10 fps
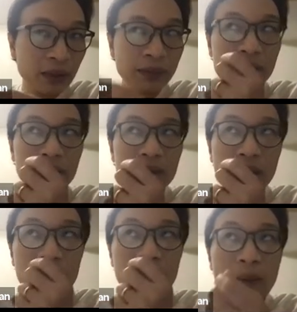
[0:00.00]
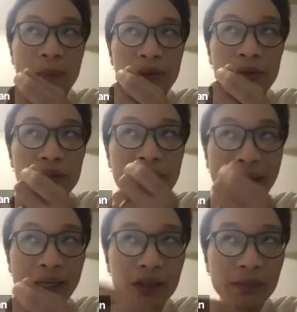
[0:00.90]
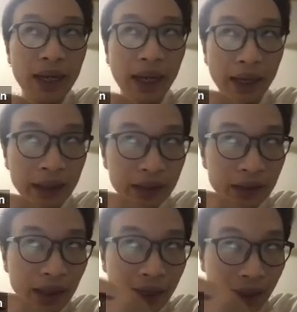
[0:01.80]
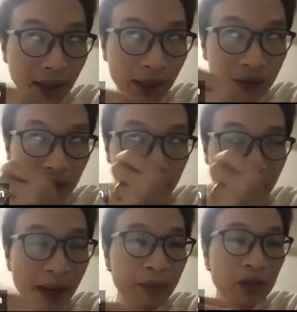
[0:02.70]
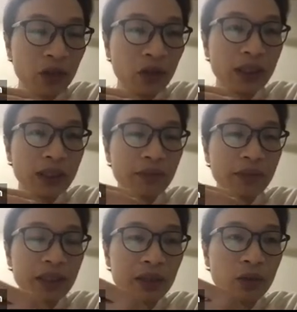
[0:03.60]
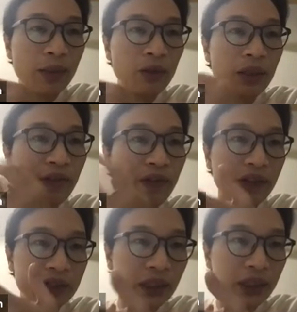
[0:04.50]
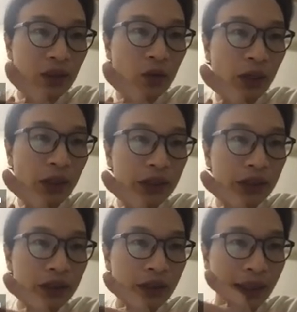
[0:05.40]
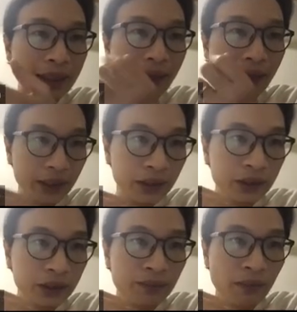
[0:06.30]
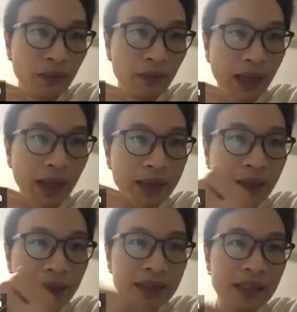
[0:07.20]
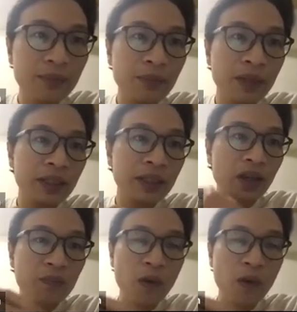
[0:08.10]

Because to compute dh of h of the Hamiltonian, that means that we have to differentiate the equation in h. And that is simply not